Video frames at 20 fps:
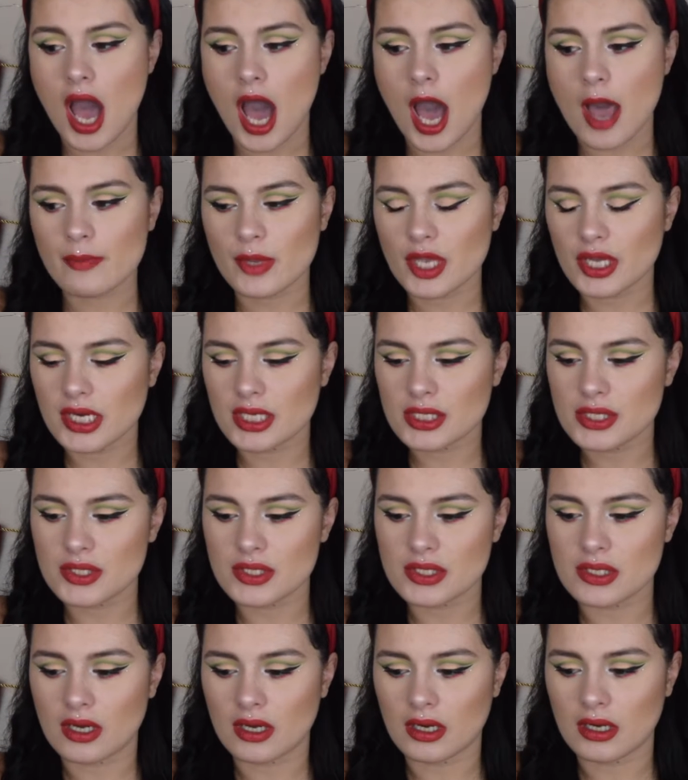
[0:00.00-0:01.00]
I'm gonna
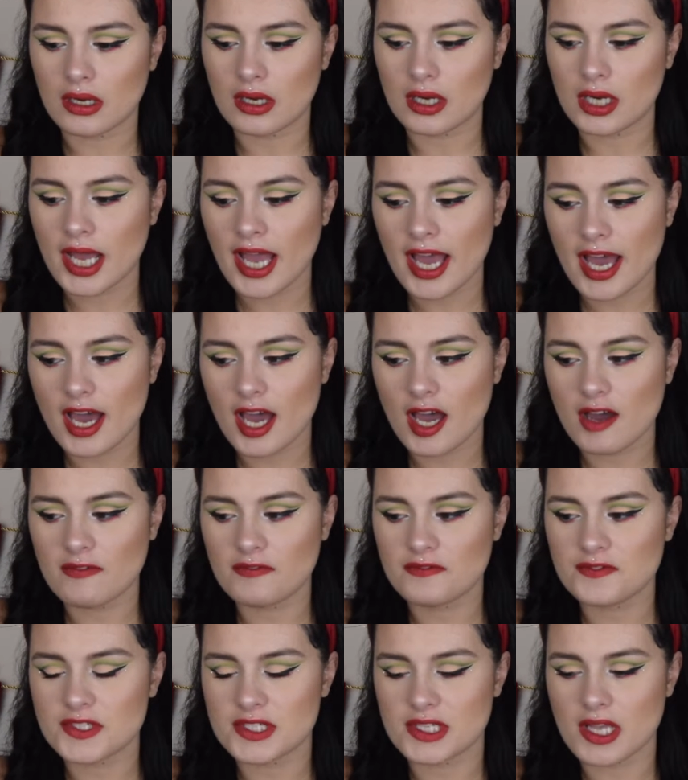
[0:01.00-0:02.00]

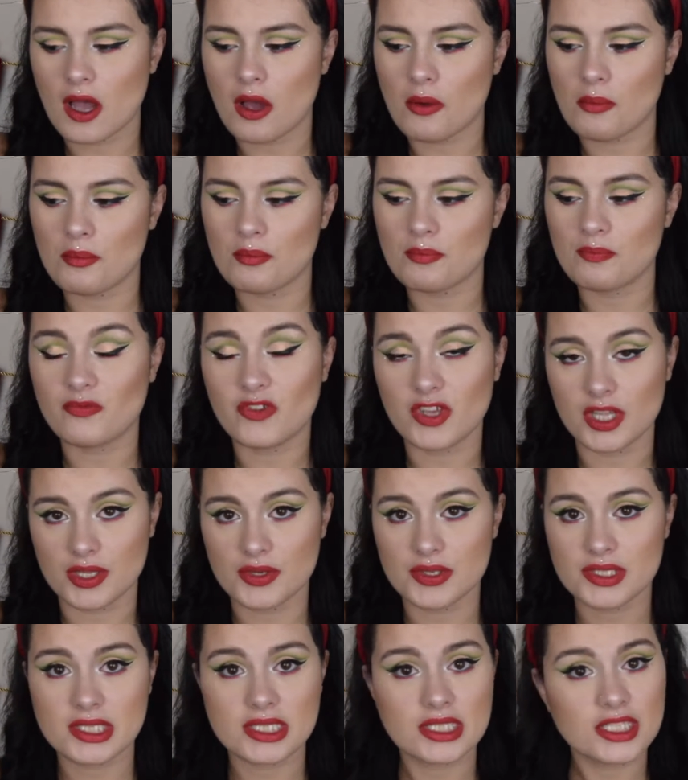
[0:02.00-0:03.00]
have some
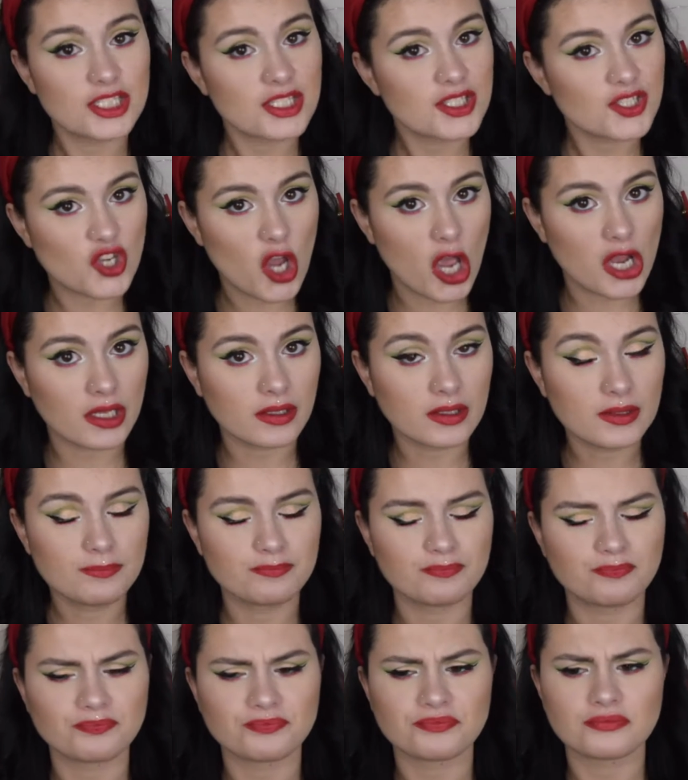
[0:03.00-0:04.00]
videos in this channel
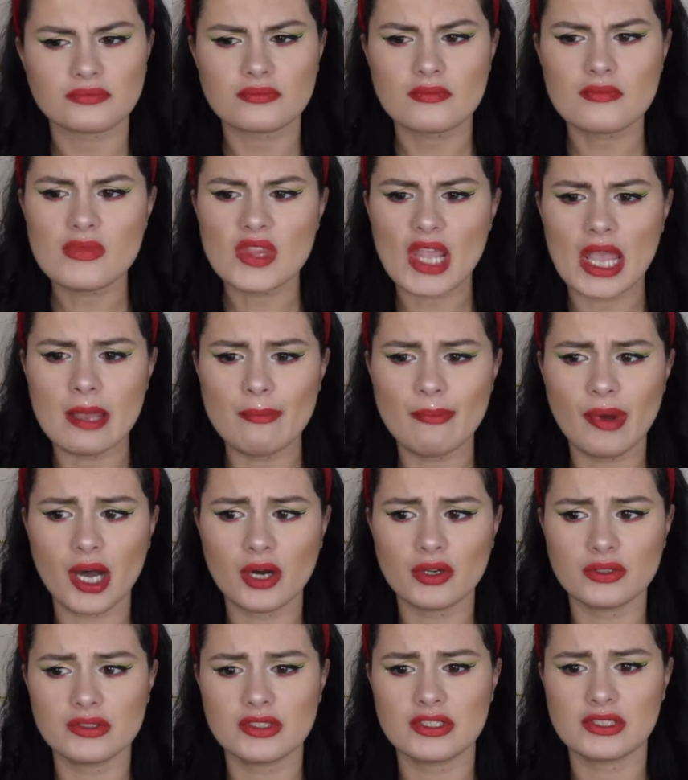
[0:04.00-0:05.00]

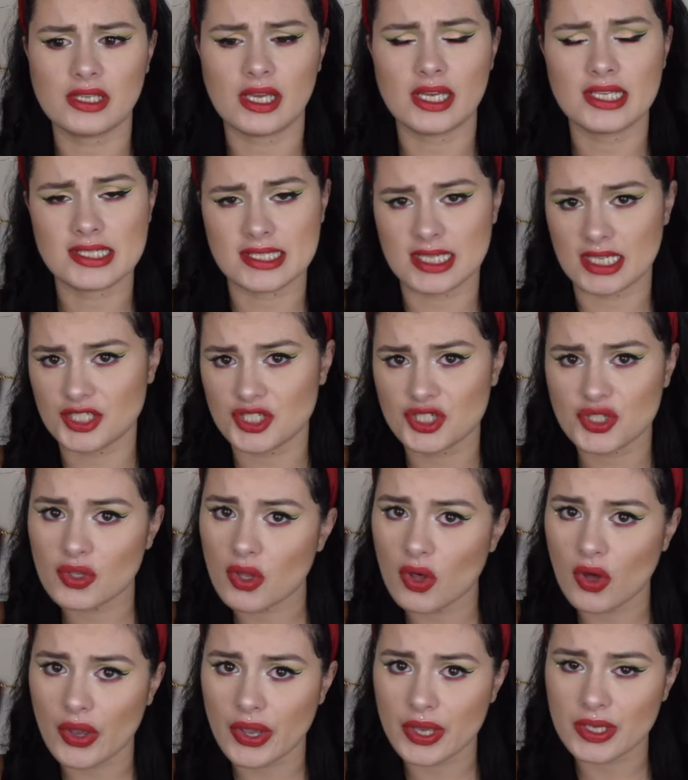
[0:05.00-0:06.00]
about
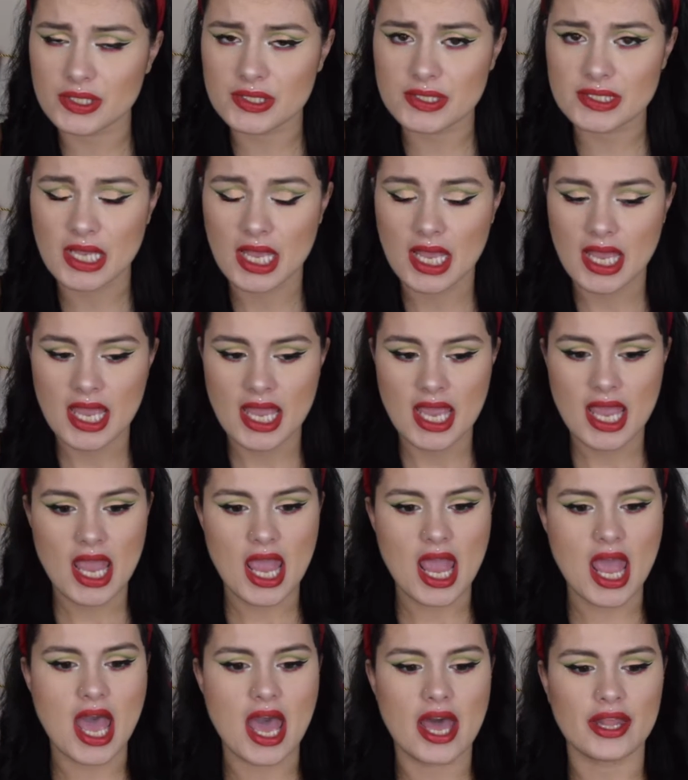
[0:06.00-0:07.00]
essential oils
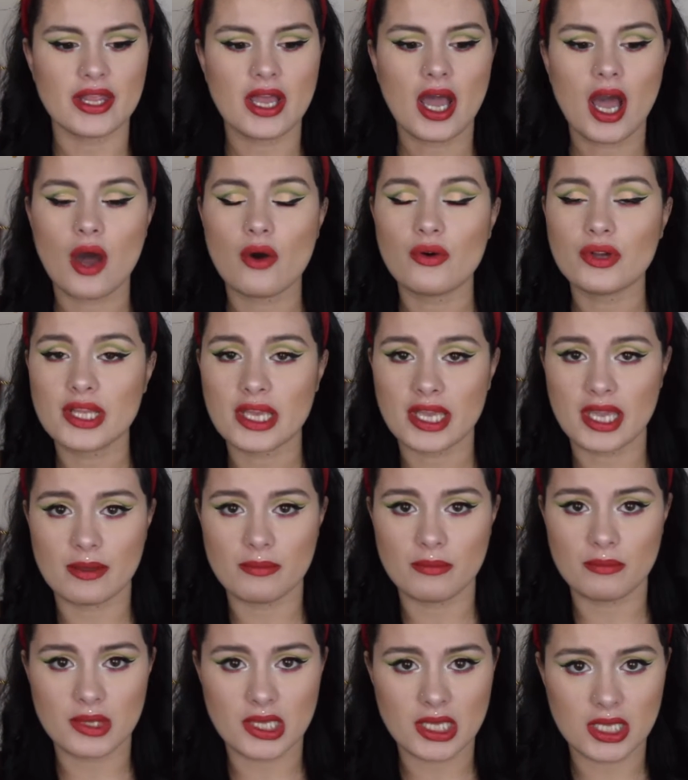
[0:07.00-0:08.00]
and how they
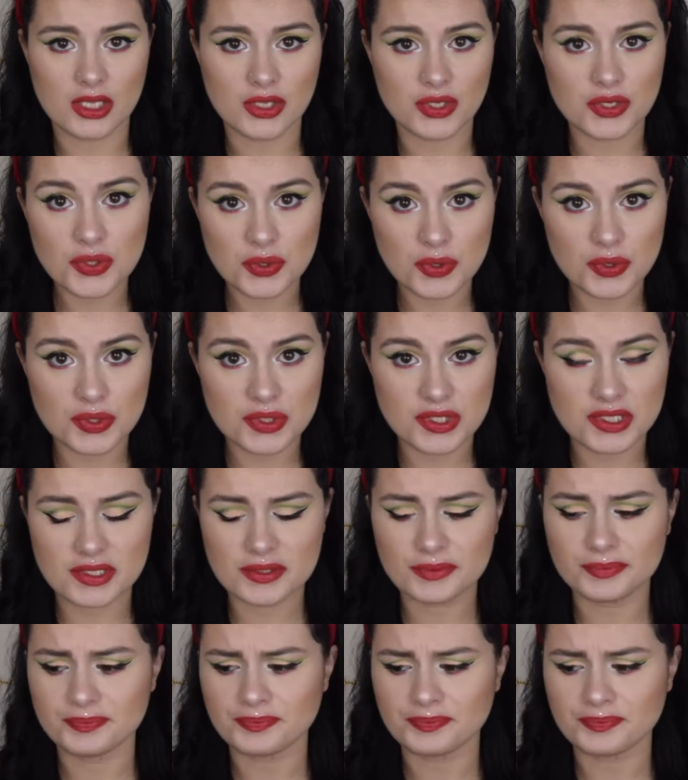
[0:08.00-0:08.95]
can be used